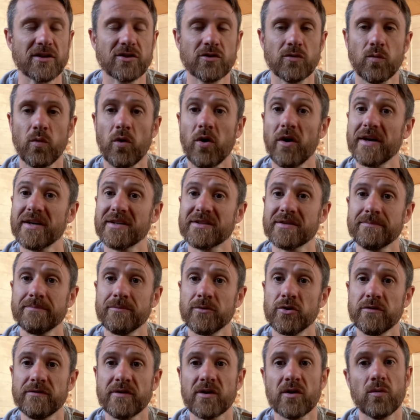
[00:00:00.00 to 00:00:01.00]
to what isn't
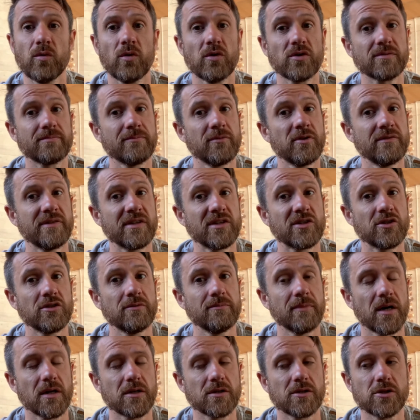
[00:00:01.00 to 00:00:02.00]
moving or what's moving too much.